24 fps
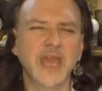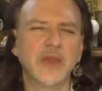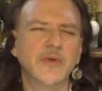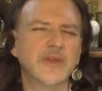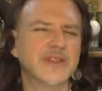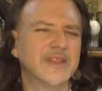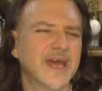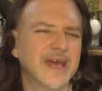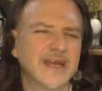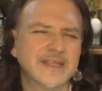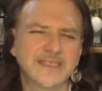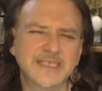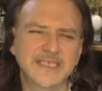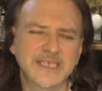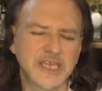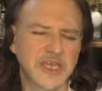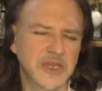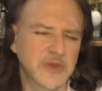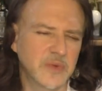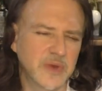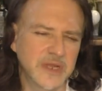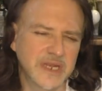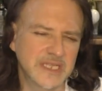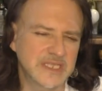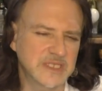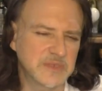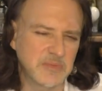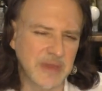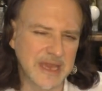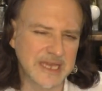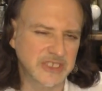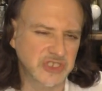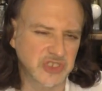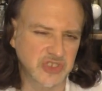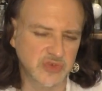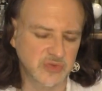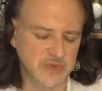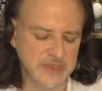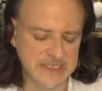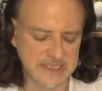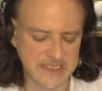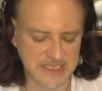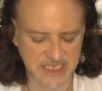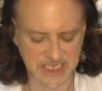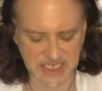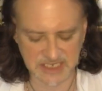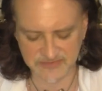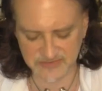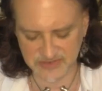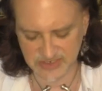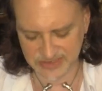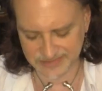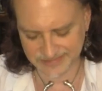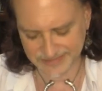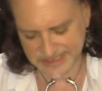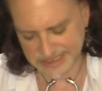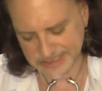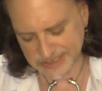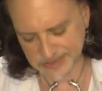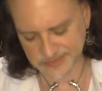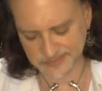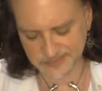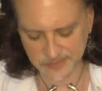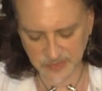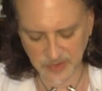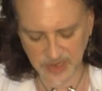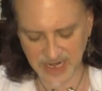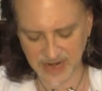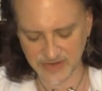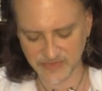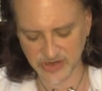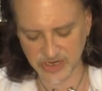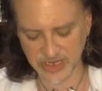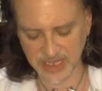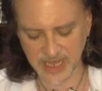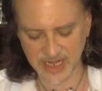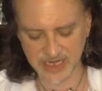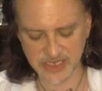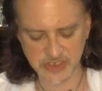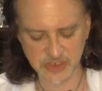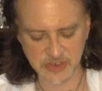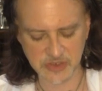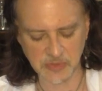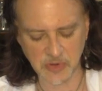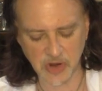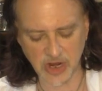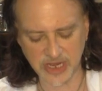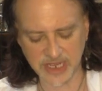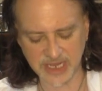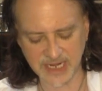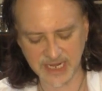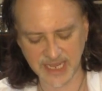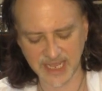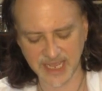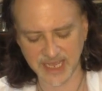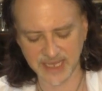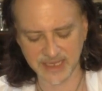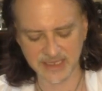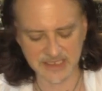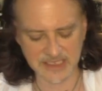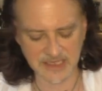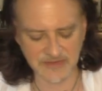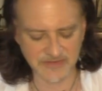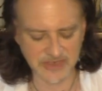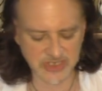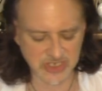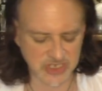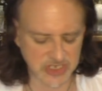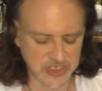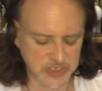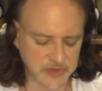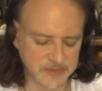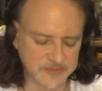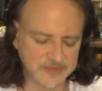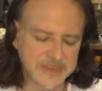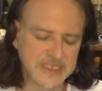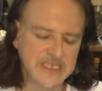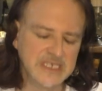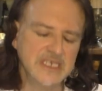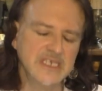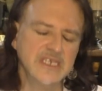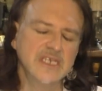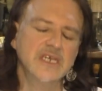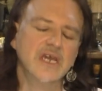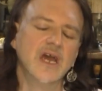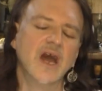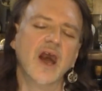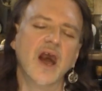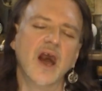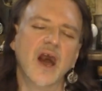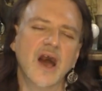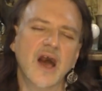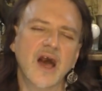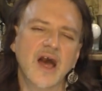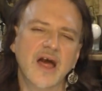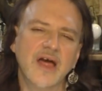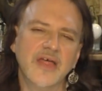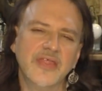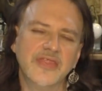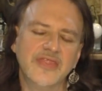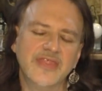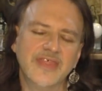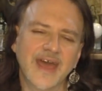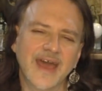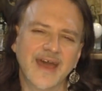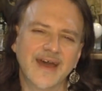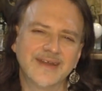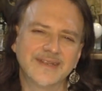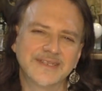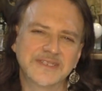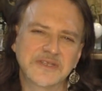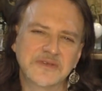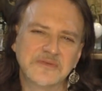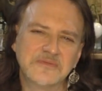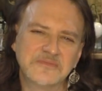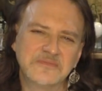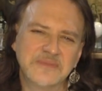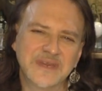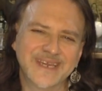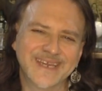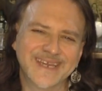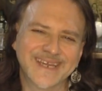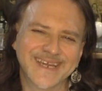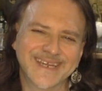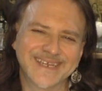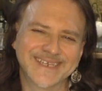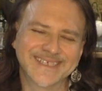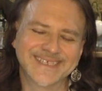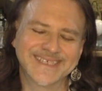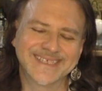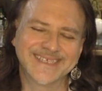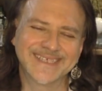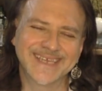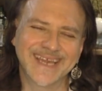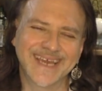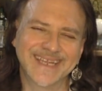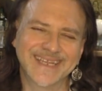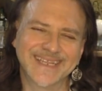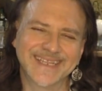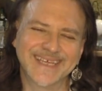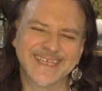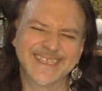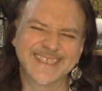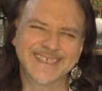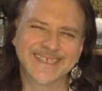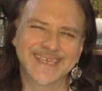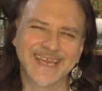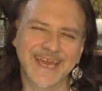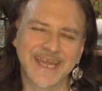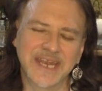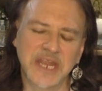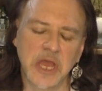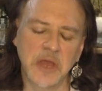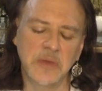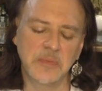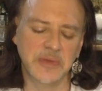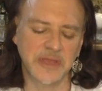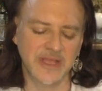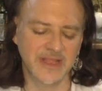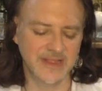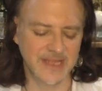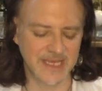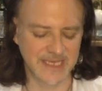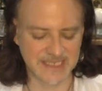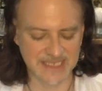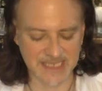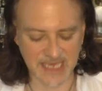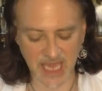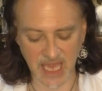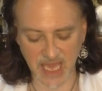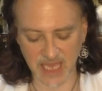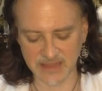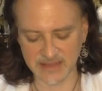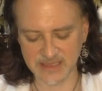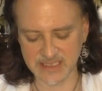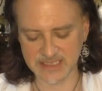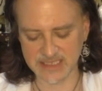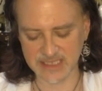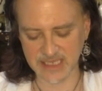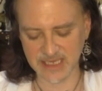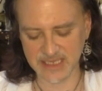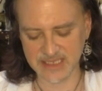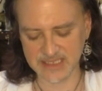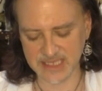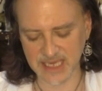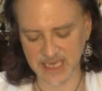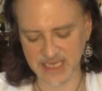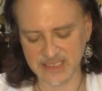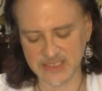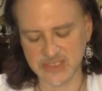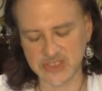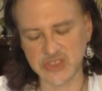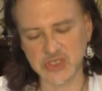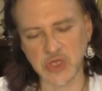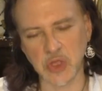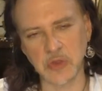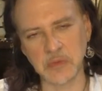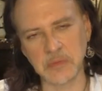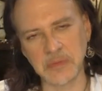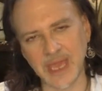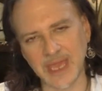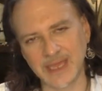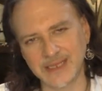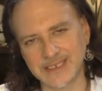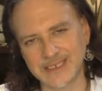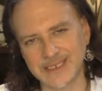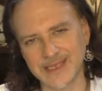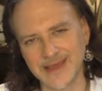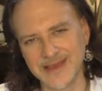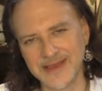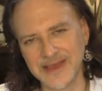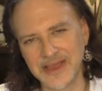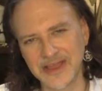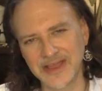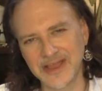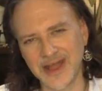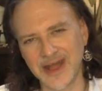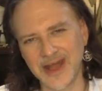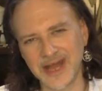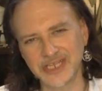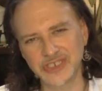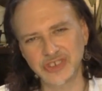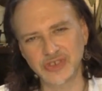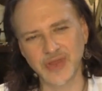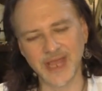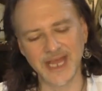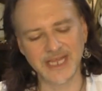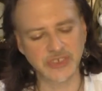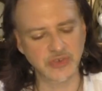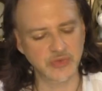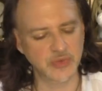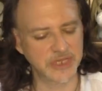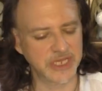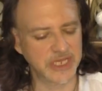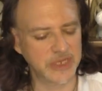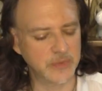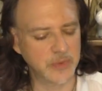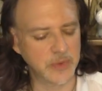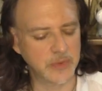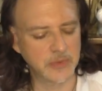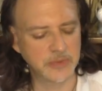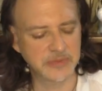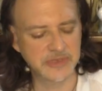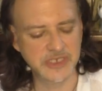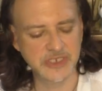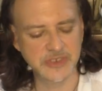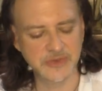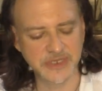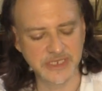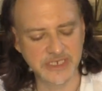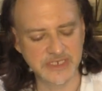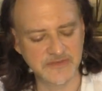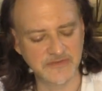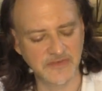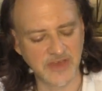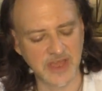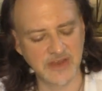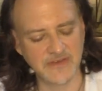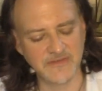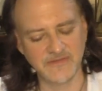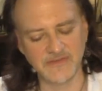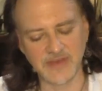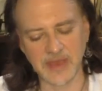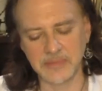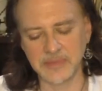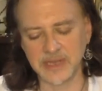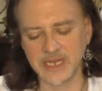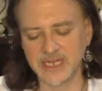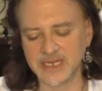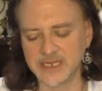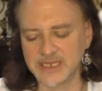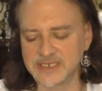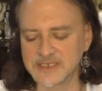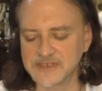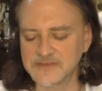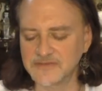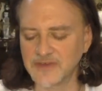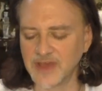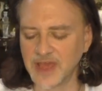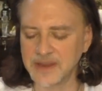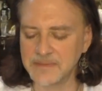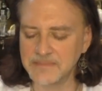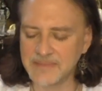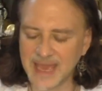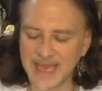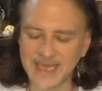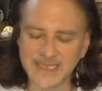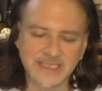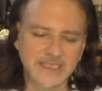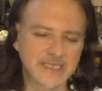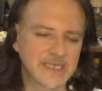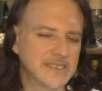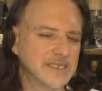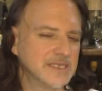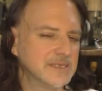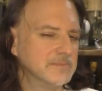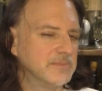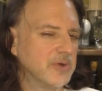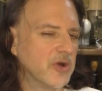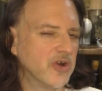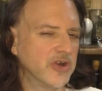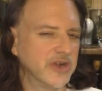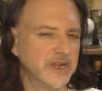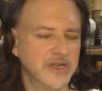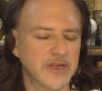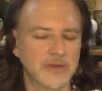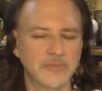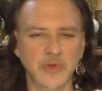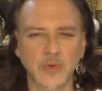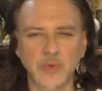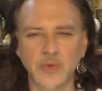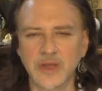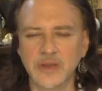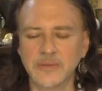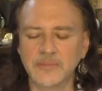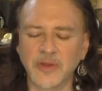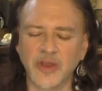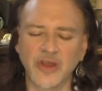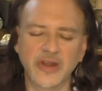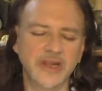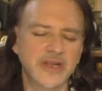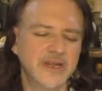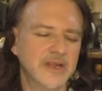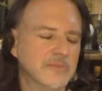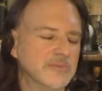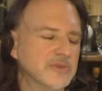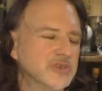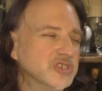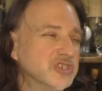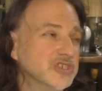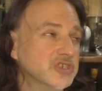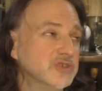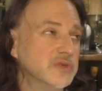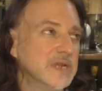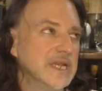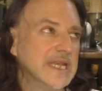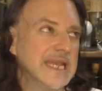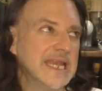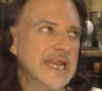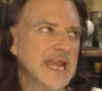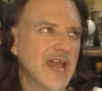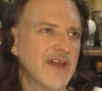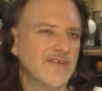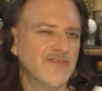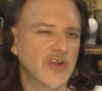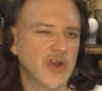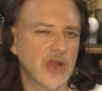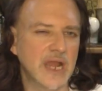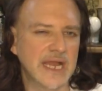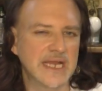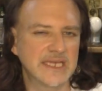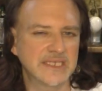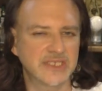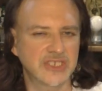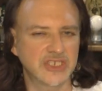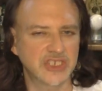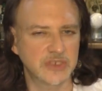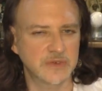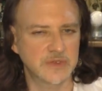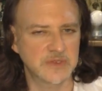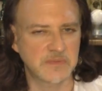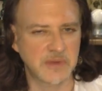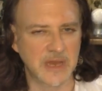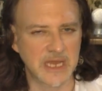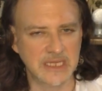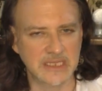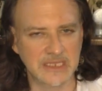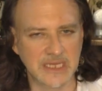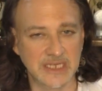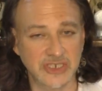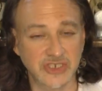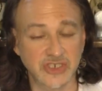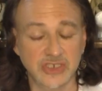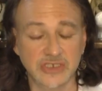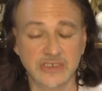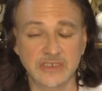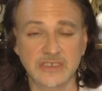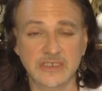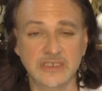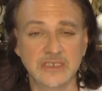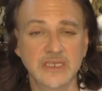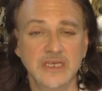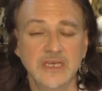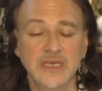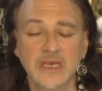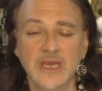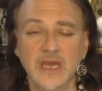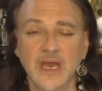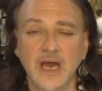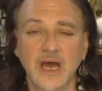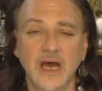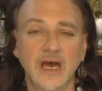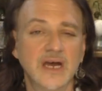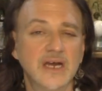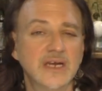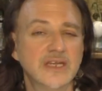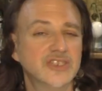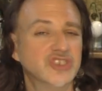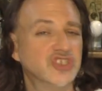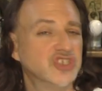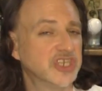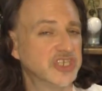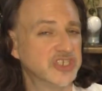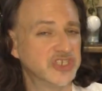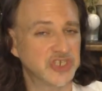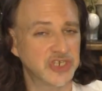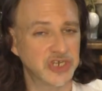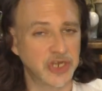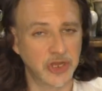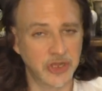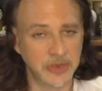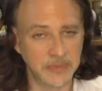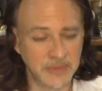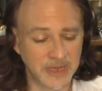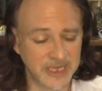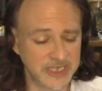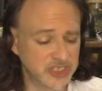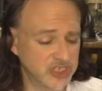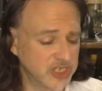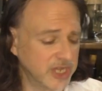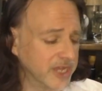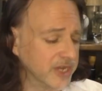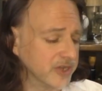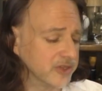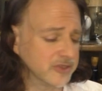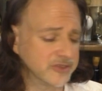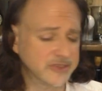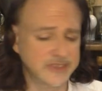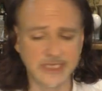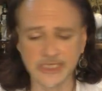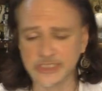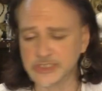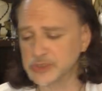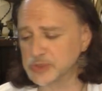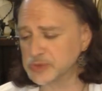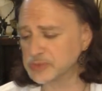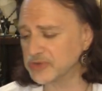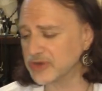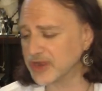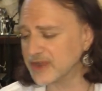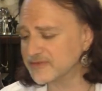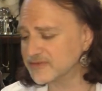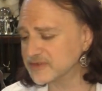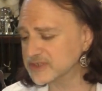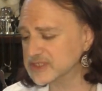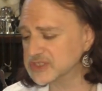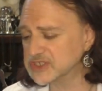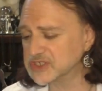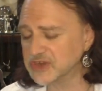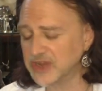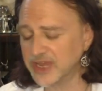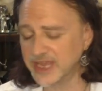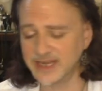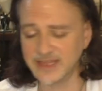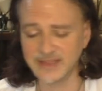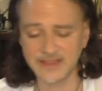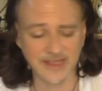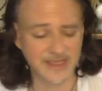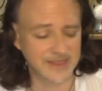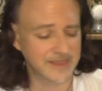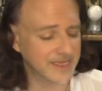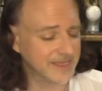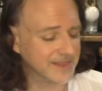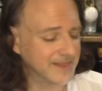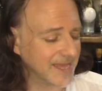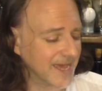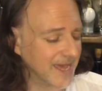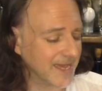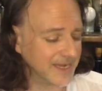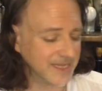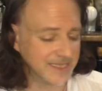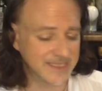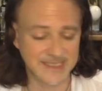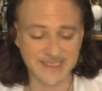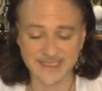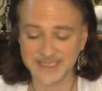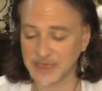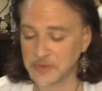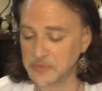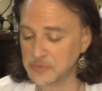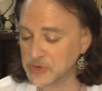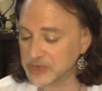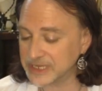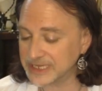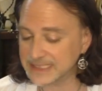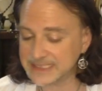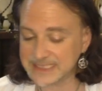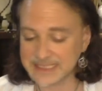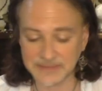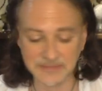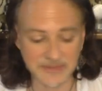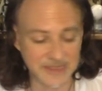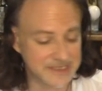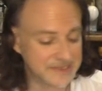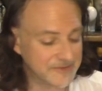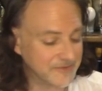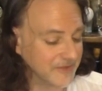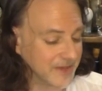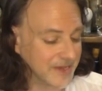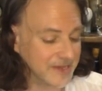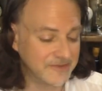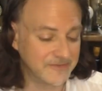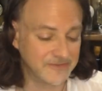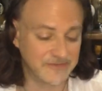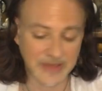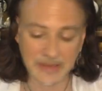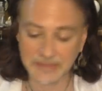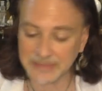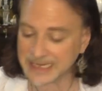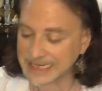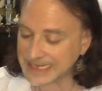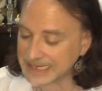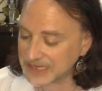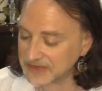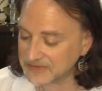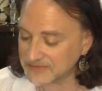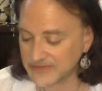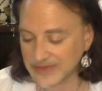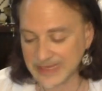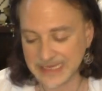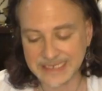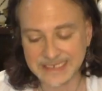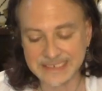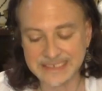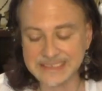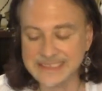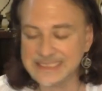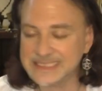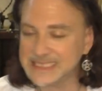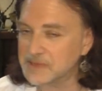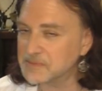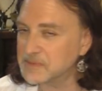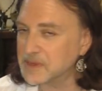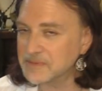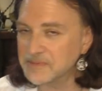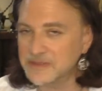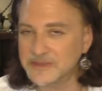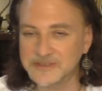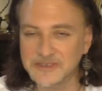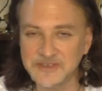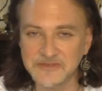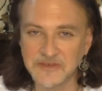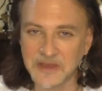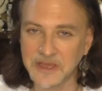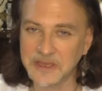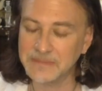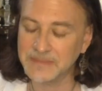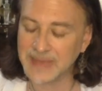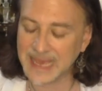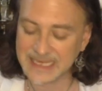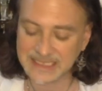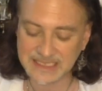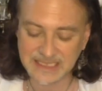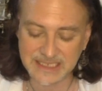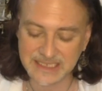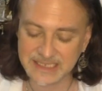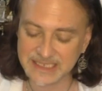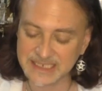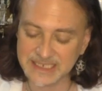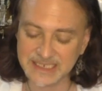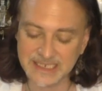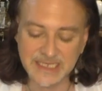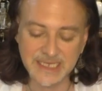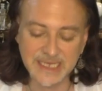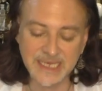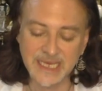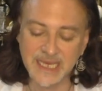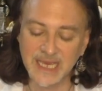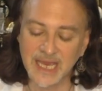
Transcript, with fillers: with that, seeing when it's best received, you know, whatever. You got to do the marketing angle of it too. That being said, let's get up in this gig. This is a soulmate contract read. We will be doing divine feminine and divine masculine. Party number one, party number two never has to do with biological gender on my channel or sexual preference or anything like that. In some reads, I'm the divine feminine, I find, and some I'm the divine masculine,